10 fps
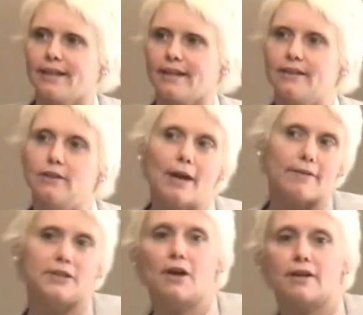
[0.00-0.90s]
do
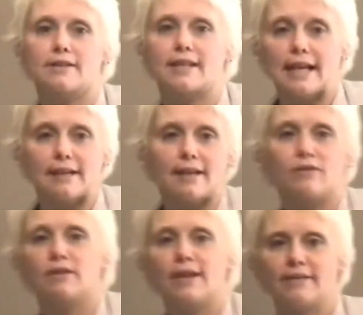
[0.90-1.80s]
avatars at that
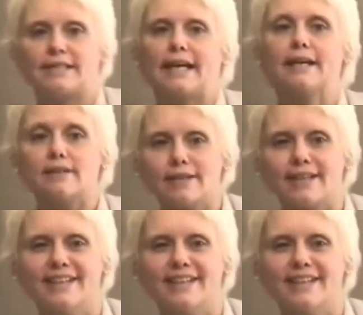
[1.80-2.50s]
level have sex?